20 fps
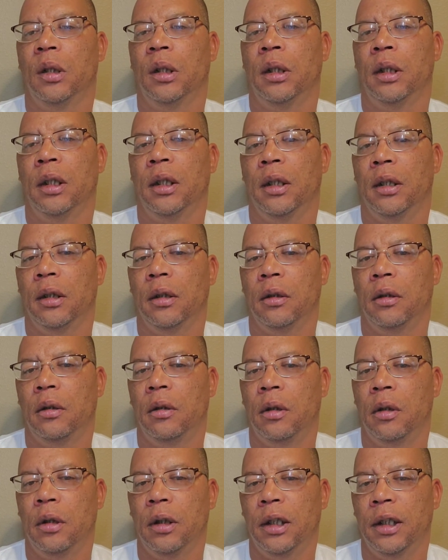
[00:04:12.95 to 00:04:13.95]
And
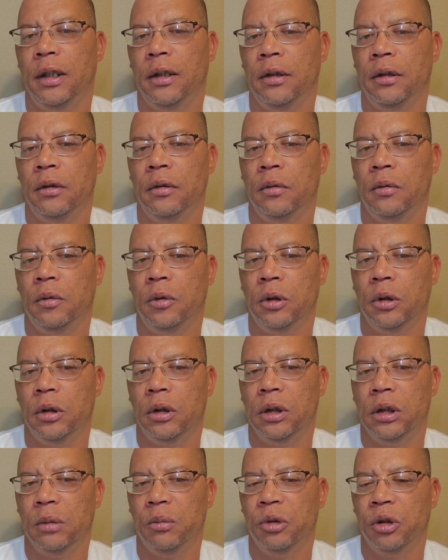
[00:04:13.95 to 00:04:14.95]
go ahead and
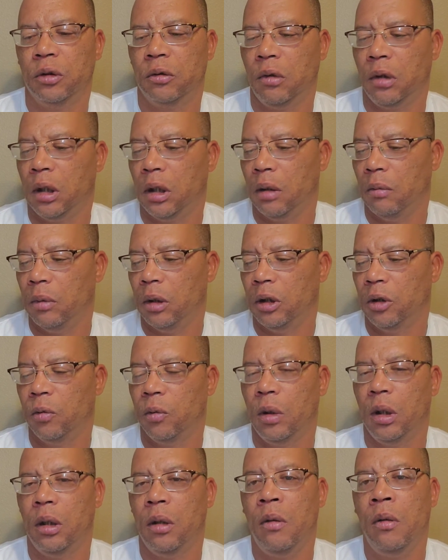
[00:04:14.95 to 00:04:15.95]
subscribe as
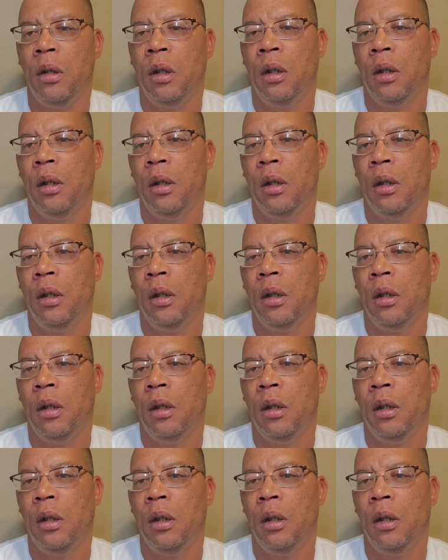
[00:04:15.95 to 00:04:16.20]
well.